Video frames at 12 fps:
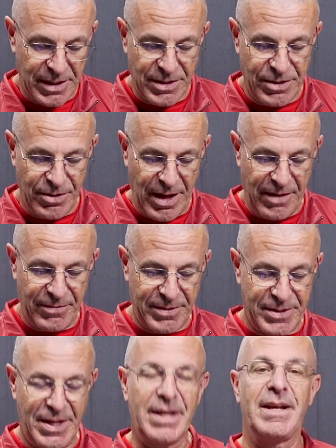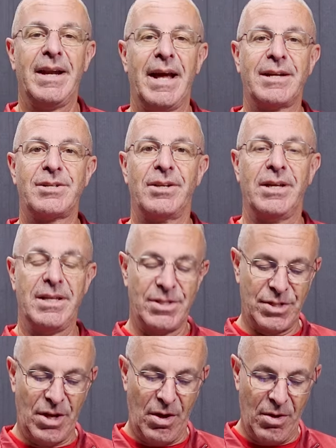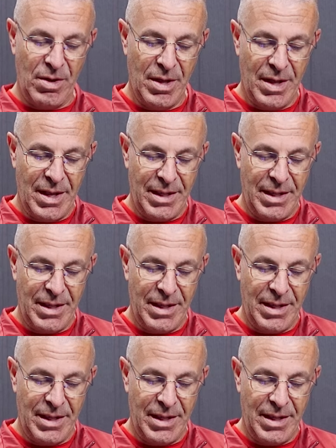Let's do that for a second, actually. So